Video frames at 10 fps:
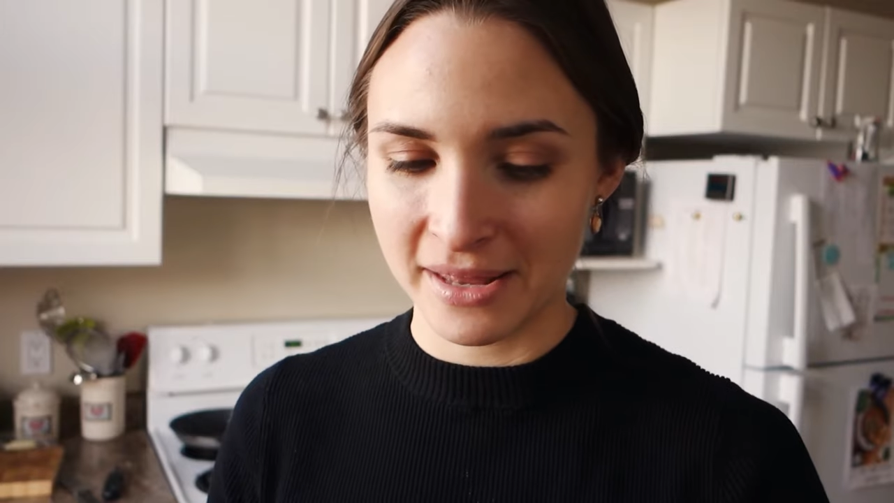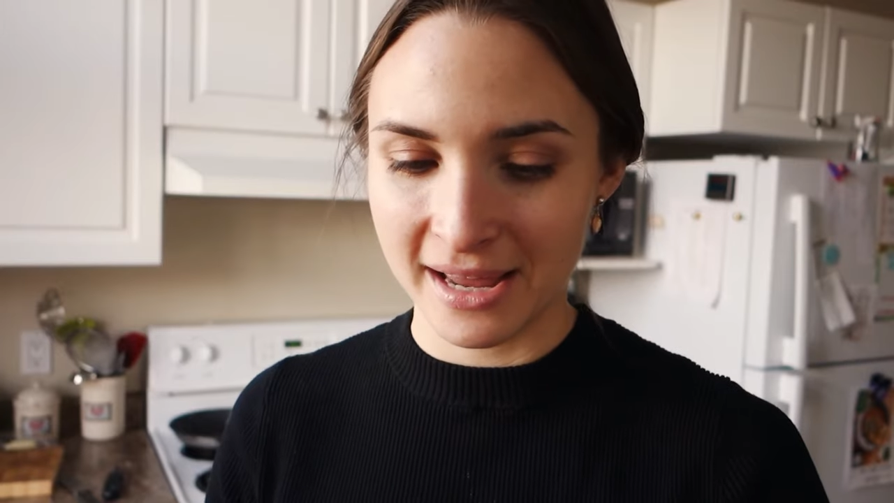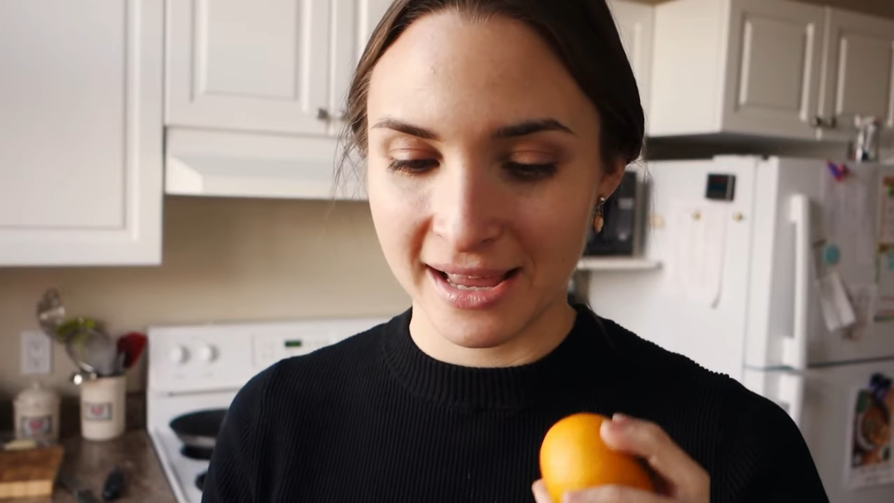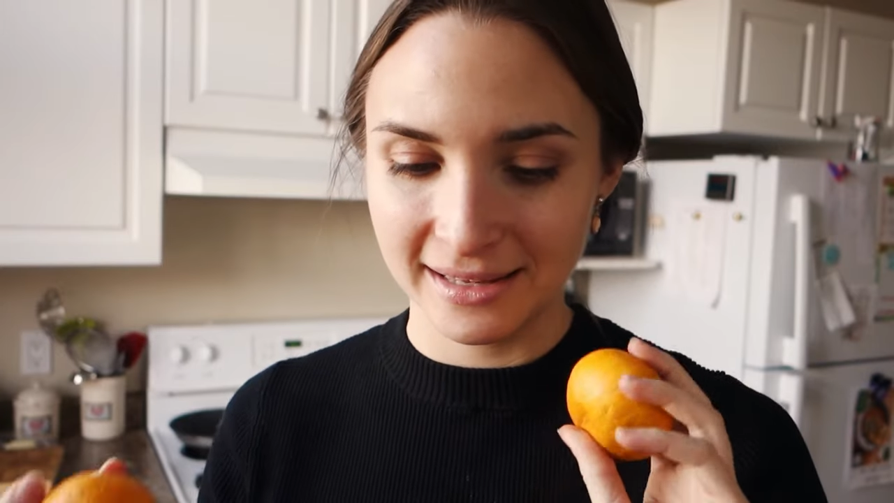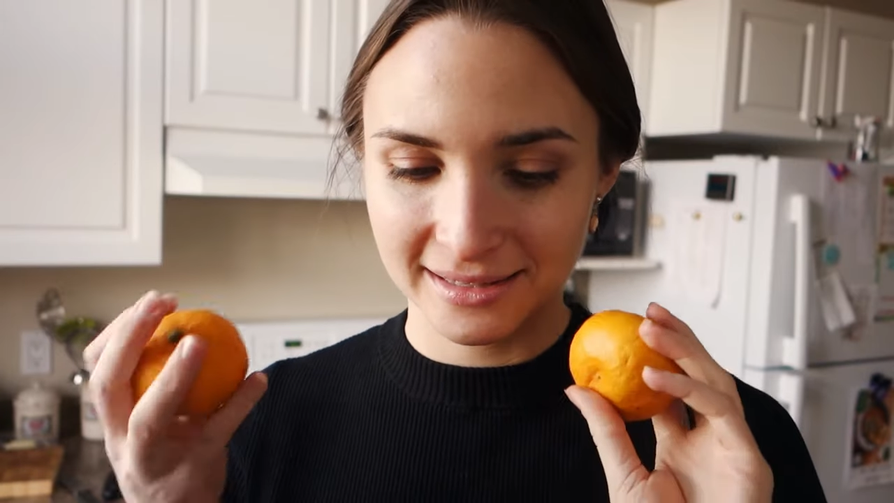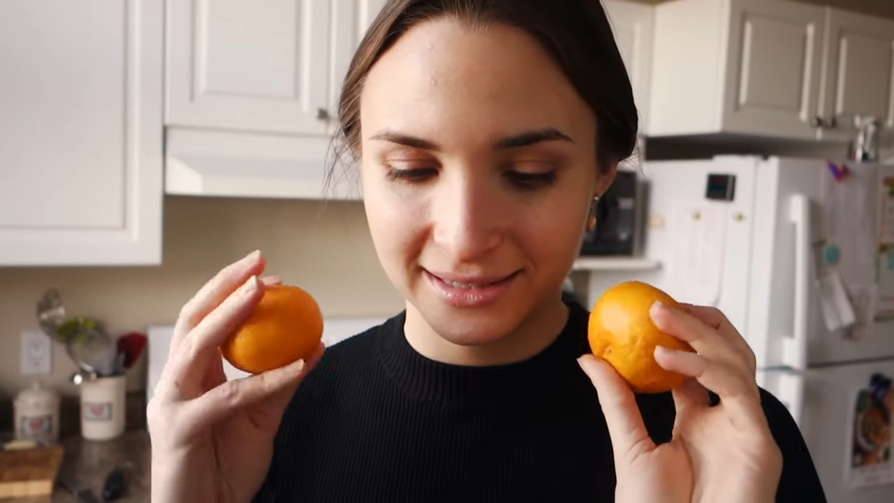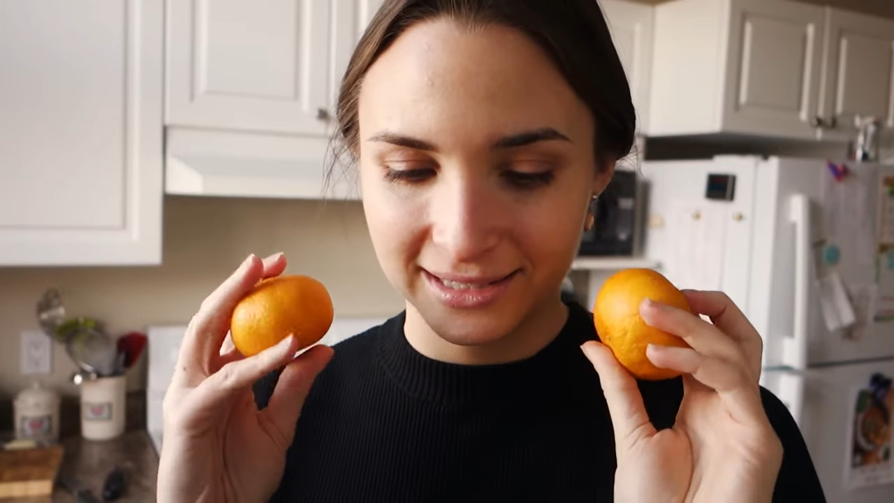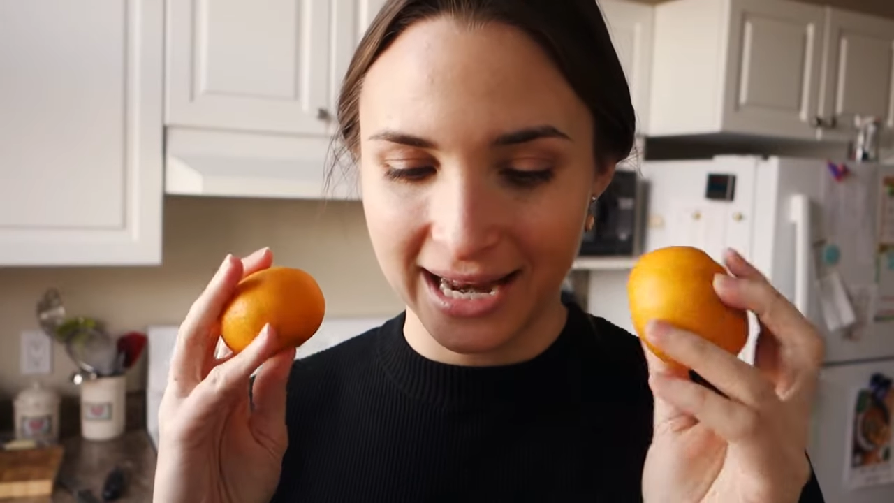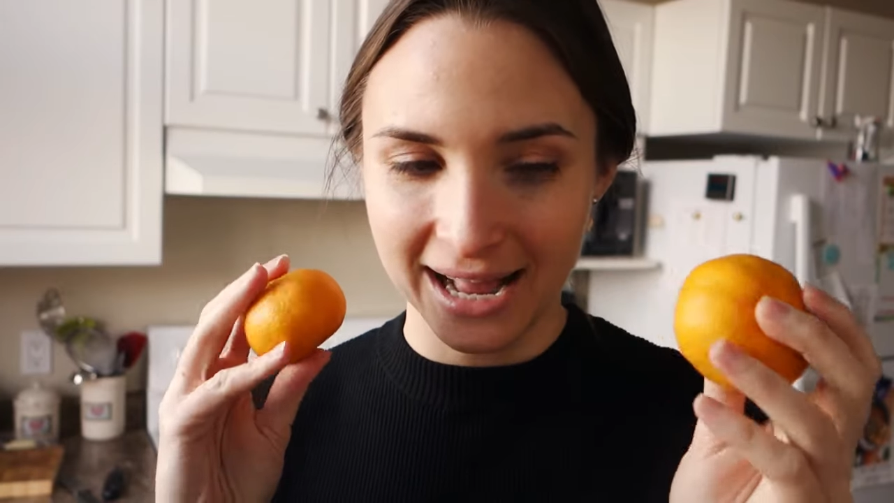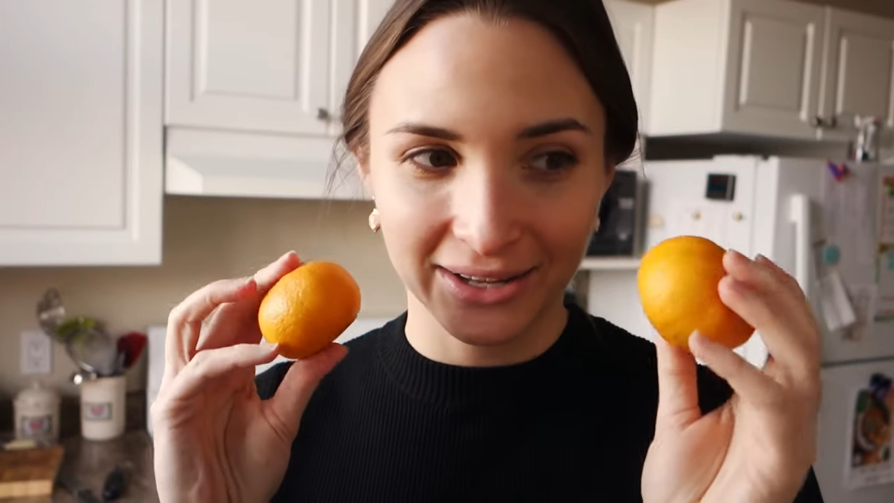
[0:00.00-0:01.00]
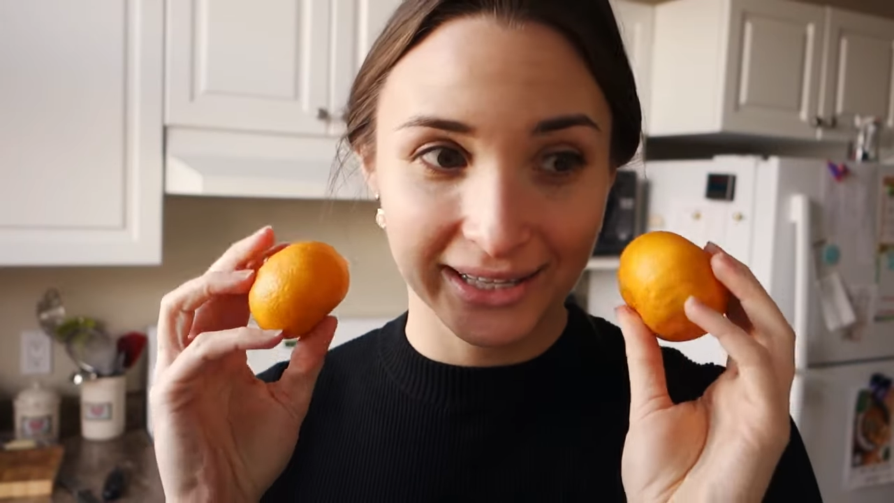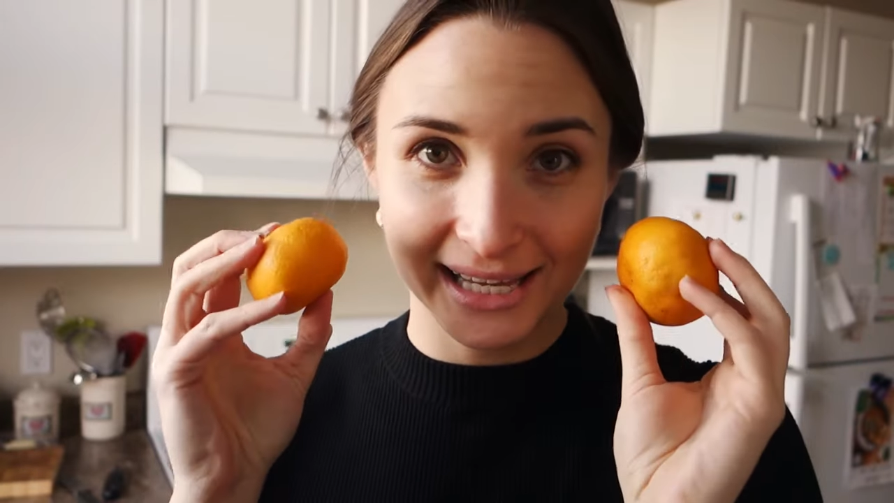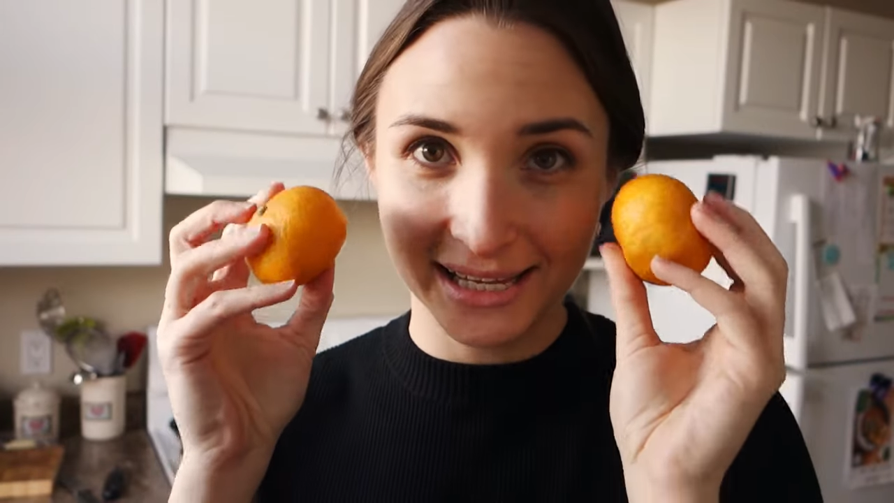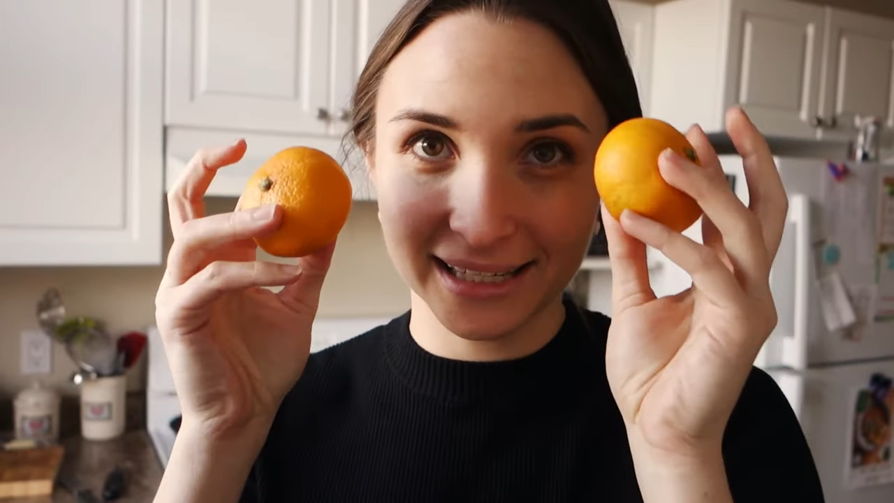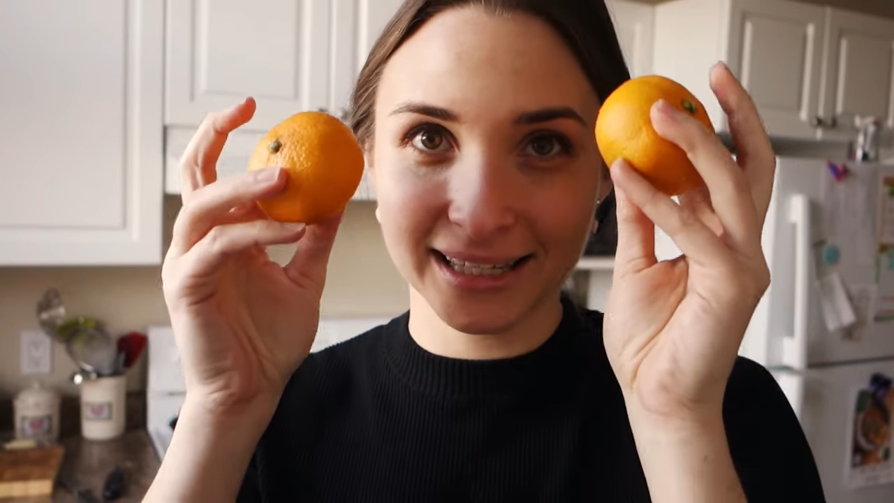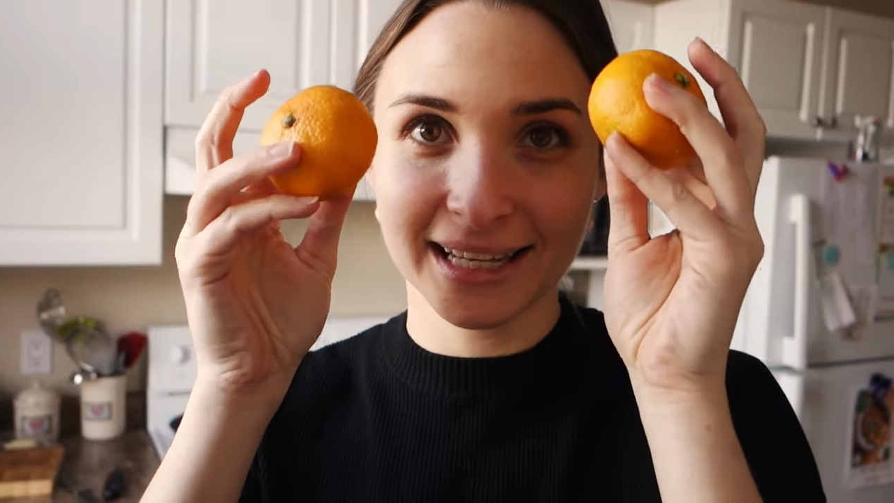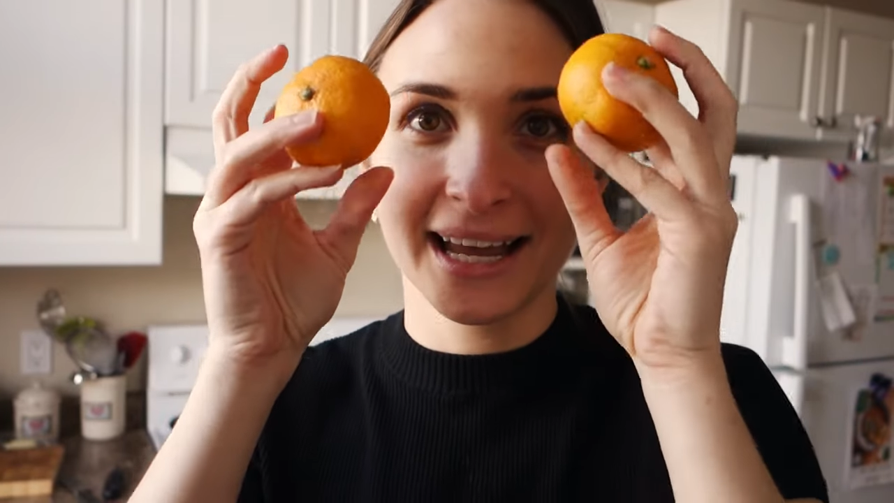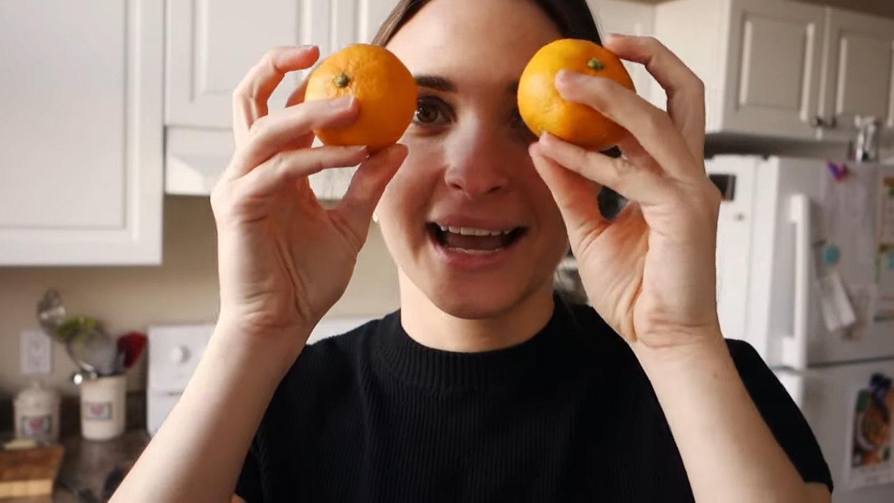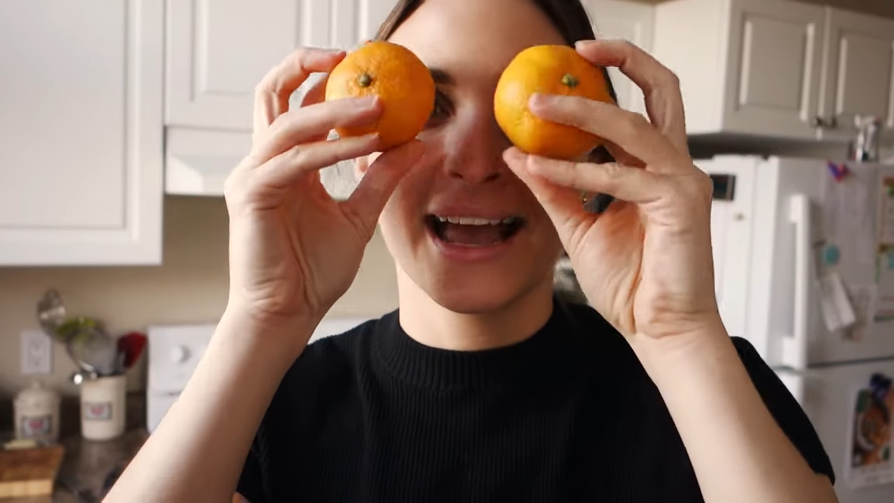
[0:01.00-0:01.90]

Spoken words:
gonna snack on these